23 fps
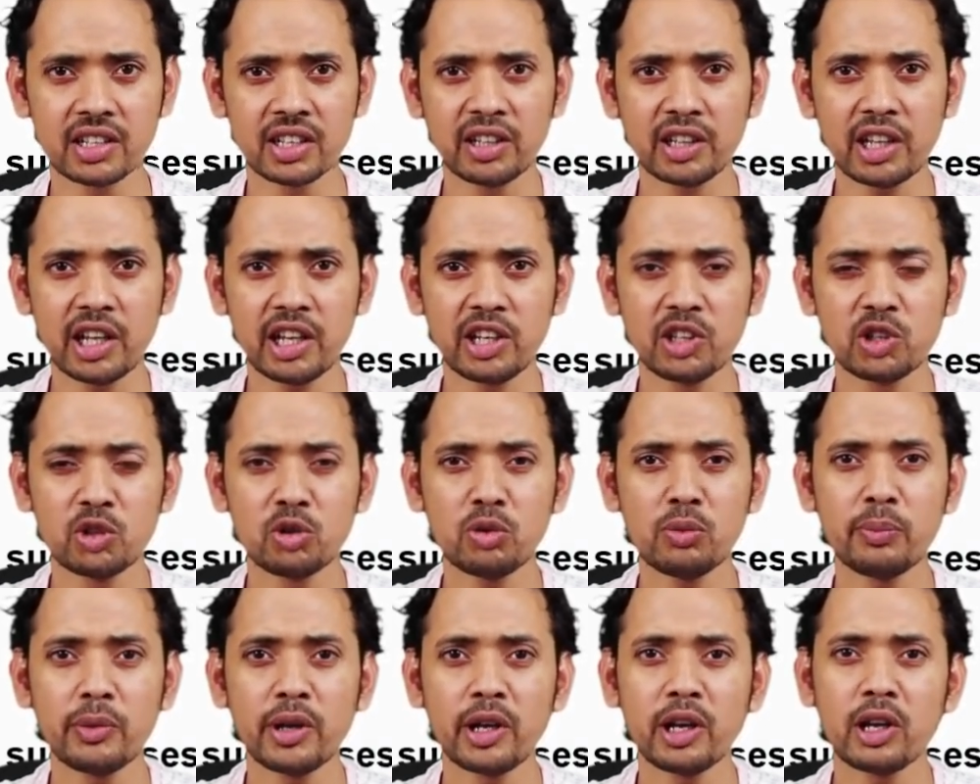then you
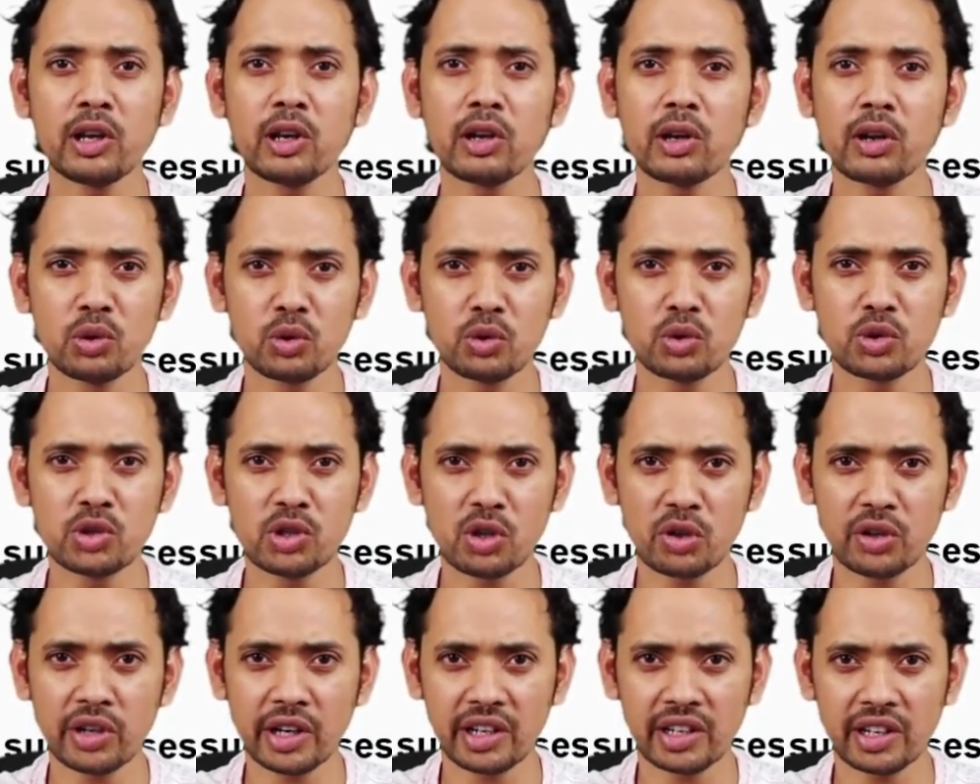may lose
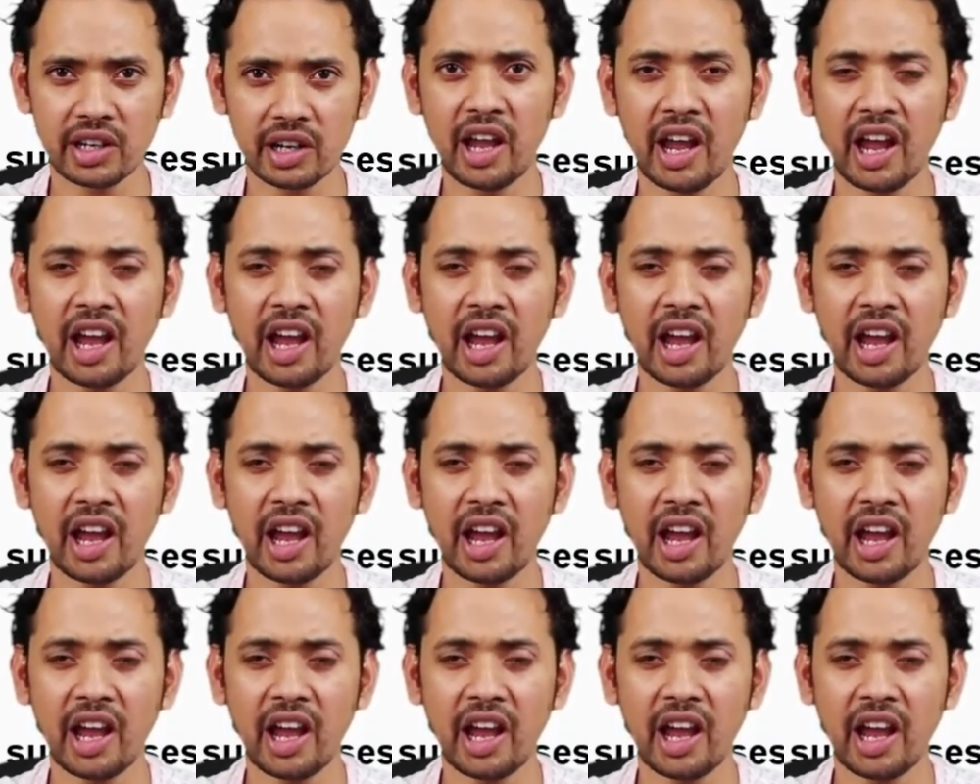your data.